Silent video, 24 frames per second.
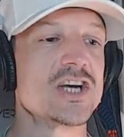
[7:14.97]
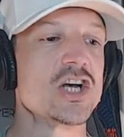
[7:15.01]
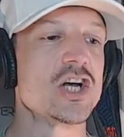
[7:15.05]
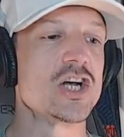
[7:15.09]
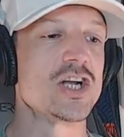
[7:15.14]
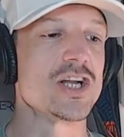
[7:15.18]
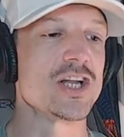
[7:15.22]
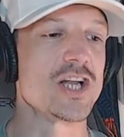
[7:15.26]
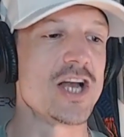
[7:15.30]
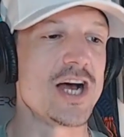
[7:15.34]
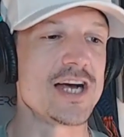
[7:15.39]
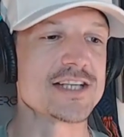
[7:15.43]

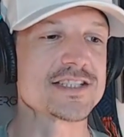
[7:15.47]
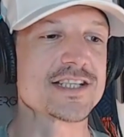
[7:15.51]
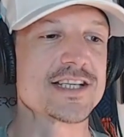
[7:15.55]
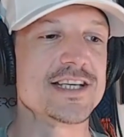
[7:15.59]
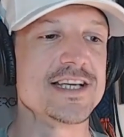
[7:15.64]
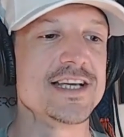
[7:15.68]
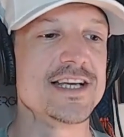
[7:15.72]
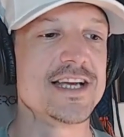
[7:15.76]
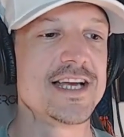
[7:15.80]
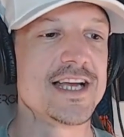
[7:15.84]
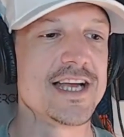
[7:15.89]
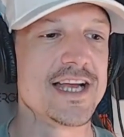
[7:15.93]

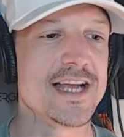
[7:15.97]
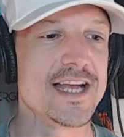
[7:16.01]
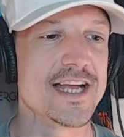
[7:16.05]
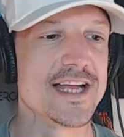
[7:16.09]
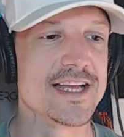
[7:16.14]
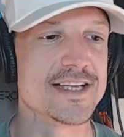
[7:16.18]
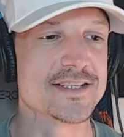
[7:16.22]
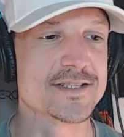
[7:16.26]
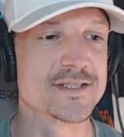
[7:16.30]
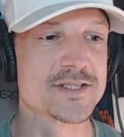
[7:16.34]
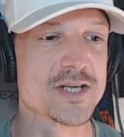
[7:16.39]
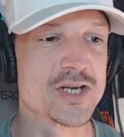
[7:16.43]
Iloski
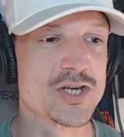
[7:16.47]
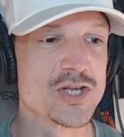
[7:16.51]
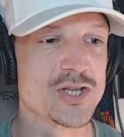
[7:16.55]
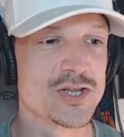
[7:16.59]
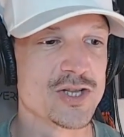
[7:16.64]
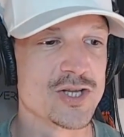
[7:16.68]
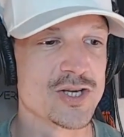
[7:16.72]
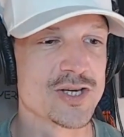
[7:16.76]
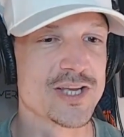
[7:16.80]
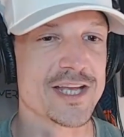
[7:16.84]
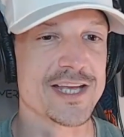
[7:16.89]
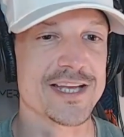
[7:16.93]
is
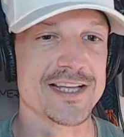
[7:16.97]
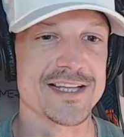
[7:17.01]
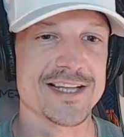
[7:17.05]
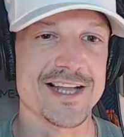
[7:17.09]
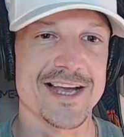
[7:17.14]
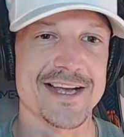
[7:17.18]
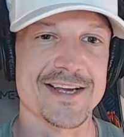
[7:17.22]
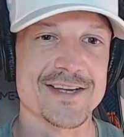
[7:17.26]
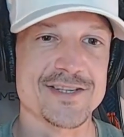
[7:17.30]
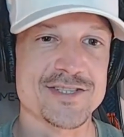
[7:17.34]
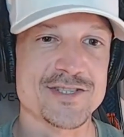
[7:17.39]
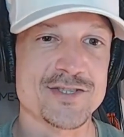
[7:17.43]
looking
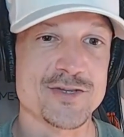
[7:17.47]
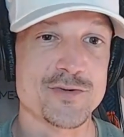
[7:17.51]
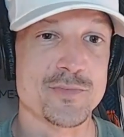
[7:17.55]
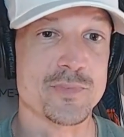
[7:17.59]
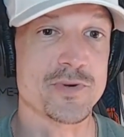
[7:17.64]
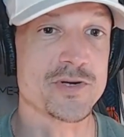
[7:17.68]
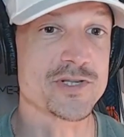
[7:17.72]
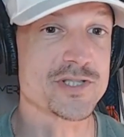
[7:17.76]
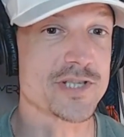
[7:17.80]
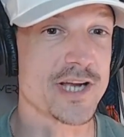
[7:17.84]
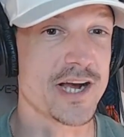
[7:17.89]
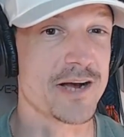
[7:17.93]
like a
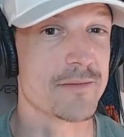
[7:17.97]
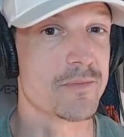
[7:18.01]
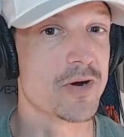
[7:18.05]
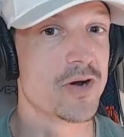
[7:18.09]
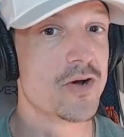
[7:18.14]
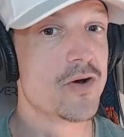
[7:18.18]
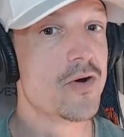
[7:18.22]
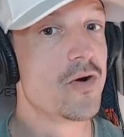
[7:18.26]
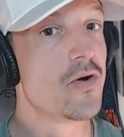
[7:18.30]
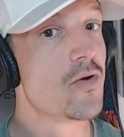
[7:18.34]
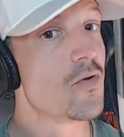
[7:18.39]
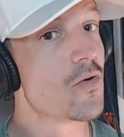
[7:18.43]
super sub,
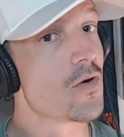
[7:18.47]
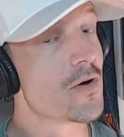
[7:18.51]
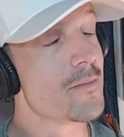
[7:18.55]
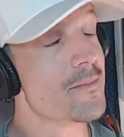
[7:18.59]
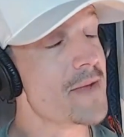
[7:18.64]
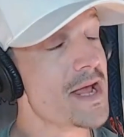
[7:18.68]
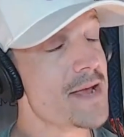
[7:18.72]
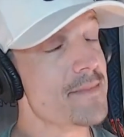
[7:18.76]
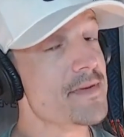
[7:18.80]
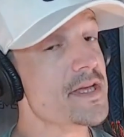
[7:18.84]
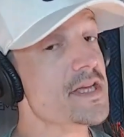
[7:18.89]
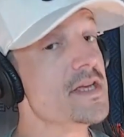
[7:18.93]
or
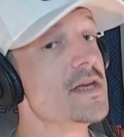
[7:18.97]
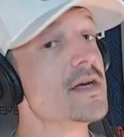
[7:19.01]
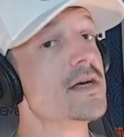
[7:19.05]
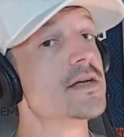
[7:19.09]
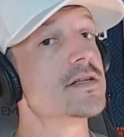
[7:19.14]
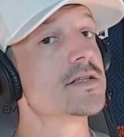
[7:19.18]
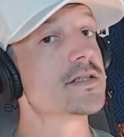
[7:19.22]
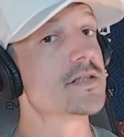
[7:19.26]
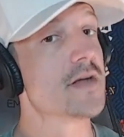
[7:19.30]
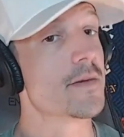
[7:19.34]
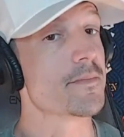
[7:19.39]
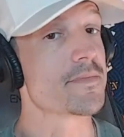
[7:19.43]
maybe
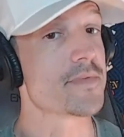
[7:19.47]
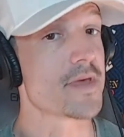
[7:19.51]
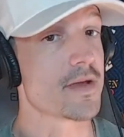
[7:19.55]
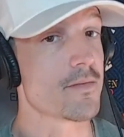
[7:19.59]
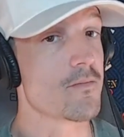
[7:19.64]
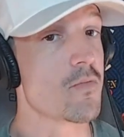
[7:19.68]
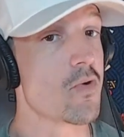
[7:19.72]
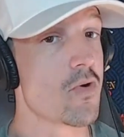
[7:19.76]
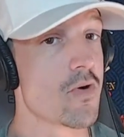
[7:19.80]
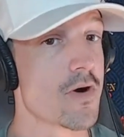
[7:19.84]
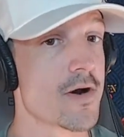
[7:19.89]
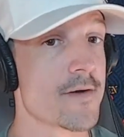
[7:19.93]
something
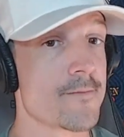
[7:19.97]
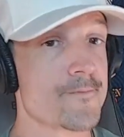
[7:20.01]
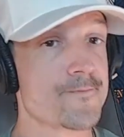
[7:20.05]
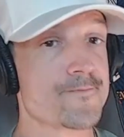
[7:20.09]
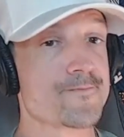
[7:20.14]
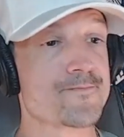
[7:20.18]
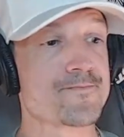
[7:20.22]
more.